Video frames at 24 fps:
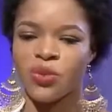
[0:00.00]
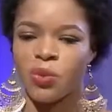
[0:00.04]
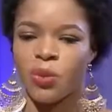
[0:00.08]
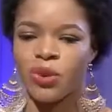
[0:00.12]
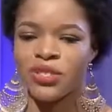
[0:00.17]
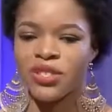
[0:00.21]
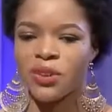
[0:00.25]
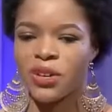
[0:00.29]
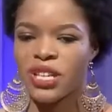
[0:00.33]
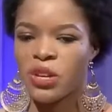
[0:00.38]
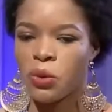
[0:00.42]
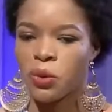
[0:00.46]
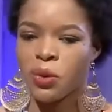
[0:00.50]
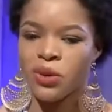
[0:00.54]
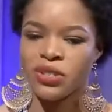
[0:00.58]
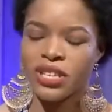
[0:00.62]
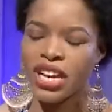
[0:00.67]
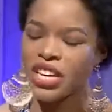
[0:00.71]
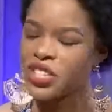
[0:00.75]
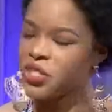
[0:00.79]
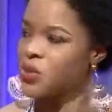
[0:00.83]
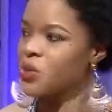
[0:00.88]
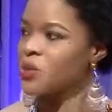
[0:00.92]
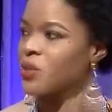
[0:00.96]
once I, once I
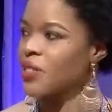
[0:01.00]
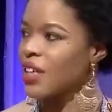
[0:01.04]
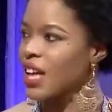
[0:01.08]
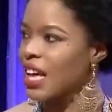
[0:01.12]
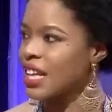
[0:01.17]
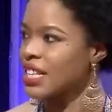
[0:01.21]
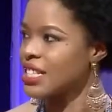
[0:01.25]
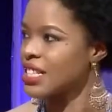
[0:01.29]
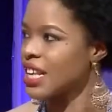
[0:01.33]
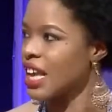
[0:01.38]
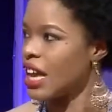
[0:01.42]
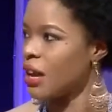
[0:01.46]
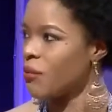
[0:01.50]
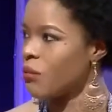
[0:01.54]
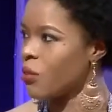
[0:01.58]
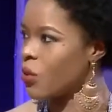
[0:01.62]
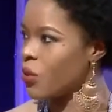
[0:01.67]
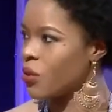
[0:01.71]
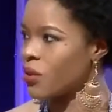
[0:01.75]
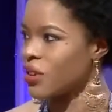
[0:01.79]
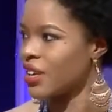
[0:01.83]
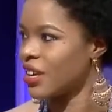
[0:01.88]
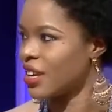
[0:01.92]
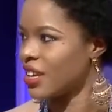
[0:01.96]
do that, I'm
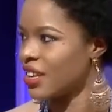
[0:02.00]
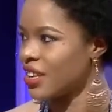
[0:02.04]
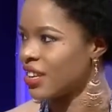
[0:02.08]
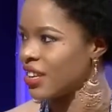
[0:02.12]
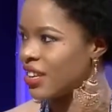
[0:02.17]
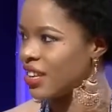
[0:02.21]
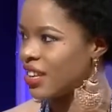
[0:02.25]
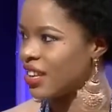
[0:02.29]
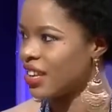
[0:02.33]
okay.